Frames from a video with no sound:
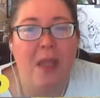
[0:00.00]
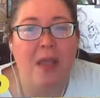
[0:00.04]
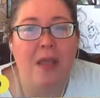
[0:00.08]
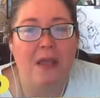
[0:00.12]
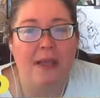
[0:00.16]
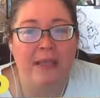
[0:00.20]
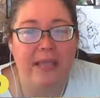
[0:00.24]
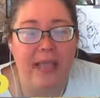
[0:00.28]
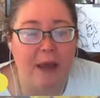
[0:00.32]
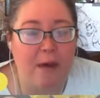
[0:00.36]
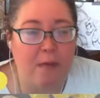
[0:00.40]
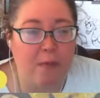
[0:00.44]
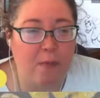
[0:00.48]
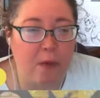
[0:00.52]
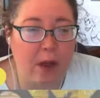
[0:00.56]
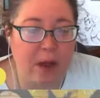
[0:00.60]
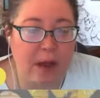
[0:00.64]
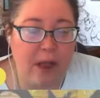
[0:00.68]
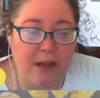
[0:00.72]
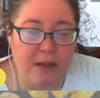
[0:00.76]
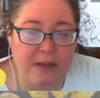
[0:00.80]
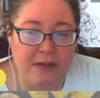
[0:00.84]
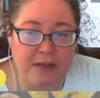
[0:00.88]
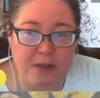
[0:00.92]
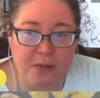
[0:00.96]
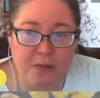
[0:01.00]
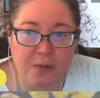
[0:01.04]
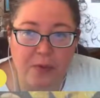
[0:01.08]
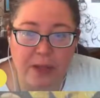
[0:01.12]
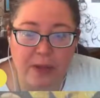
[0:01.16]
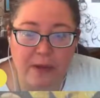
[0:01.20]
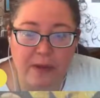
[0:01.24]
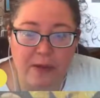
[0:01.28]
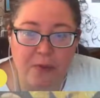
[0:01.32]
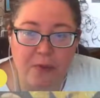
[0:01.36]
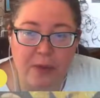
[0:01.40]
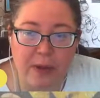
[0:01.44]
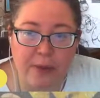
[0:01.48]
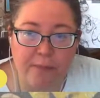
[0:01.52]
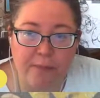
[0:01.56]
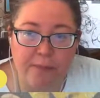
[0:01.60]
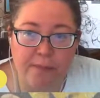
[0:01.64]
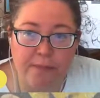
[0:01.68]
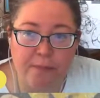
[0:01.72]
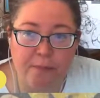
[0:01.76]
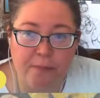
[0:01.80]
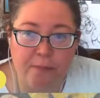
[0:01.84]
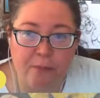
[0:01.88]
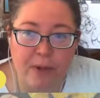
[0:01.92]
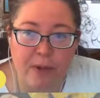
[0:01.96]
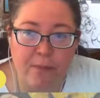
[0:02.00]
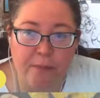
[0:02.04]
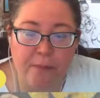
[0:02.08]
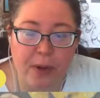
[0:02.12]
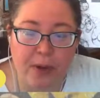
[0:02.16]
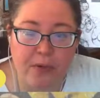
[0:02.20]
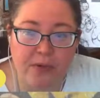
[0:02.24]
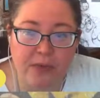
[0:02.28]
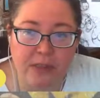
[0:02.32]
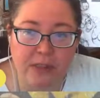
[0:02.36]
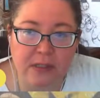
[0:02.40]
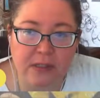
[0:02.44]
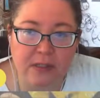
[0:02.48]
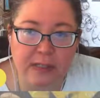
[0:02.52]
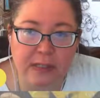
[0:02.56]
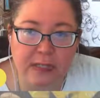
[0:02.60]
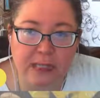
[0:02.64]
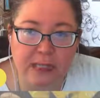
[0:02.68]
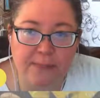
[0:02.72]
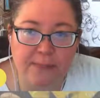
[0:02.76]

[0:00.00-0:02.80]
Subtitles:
Yeah. So we will post the